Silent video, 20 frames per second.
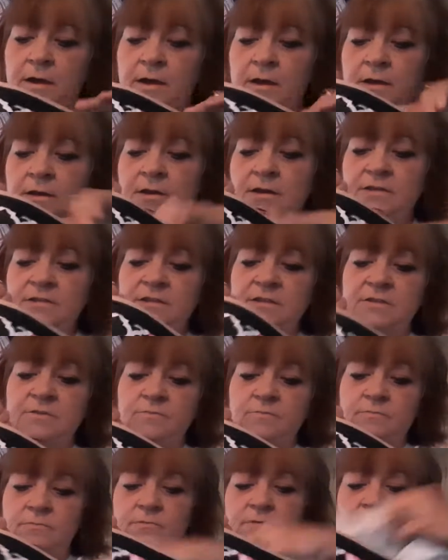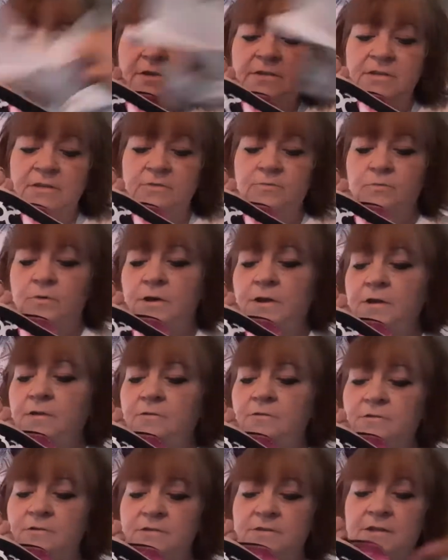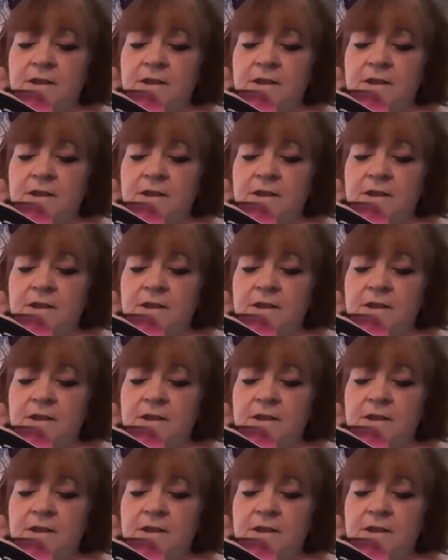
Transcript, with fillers: And this is this is what it looks